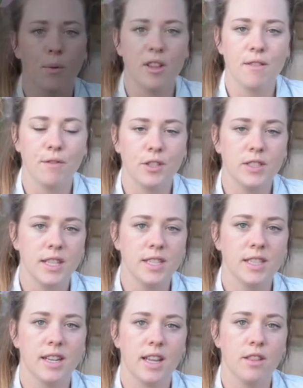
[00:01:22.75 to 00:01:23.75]
of the first things
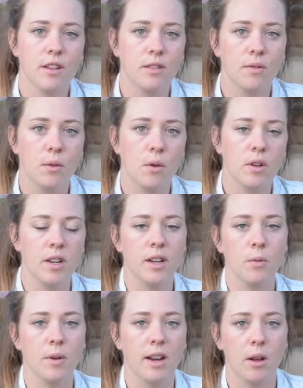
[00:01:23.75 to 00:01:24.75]
that I looked for
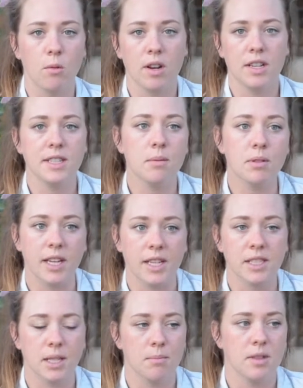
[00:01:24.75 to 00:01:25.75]
when I wanted to plant
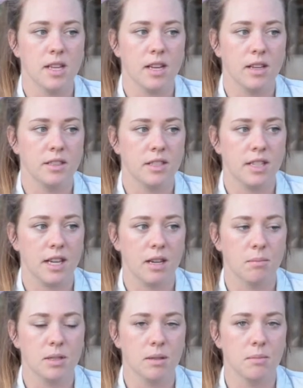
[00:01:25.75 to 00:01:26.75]
something to take
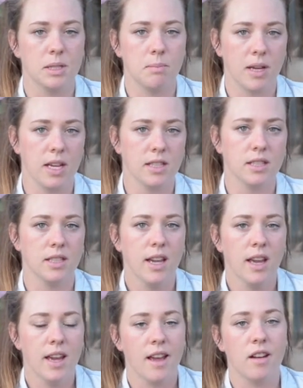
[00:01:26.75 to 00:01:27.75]
up some space
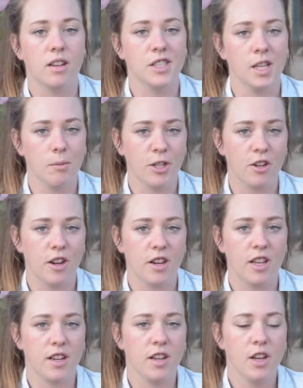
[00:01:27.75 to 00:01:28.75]
in our summer
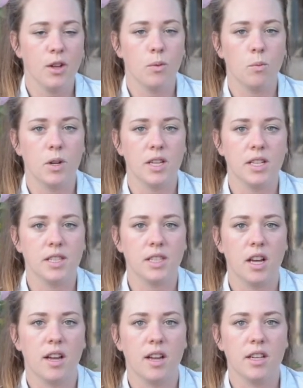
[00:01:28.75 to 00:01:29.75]
garden was
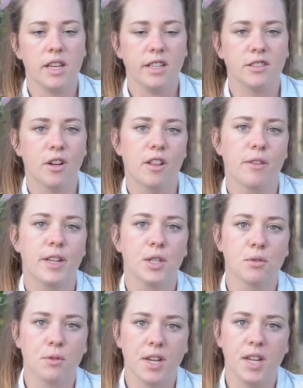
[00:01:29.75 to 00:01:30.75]
a heat-tolerant
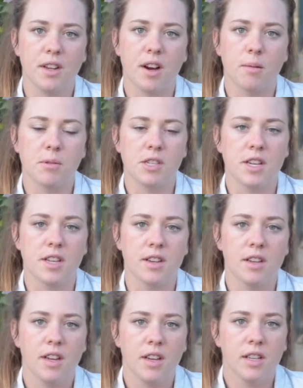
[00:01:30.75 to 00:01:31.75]
green option.
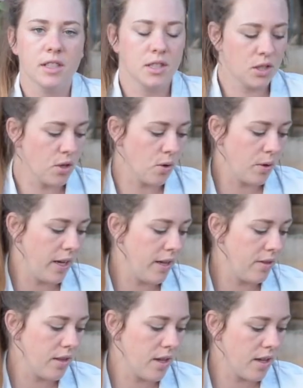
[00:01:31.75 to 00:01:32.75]
So in
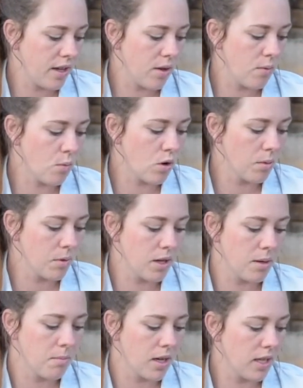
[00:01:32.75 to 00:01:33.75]
the
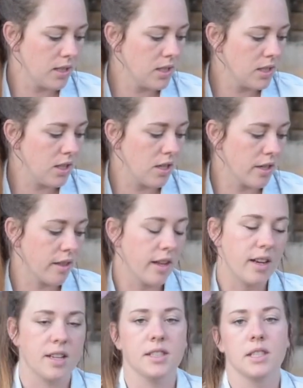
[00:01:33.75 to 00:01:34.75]
warmer months, your
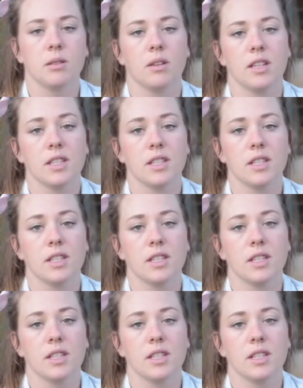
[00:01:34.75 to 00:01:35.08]
lettuce is going to